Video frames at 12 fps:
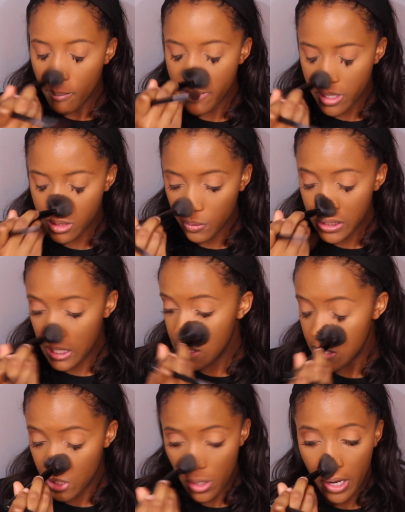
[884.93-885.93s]
because once I
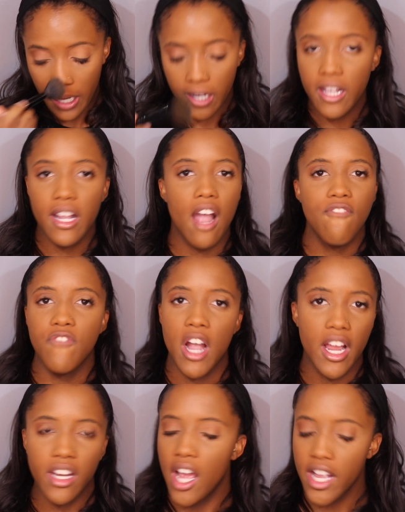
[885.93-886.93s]
start editing, I'm fine.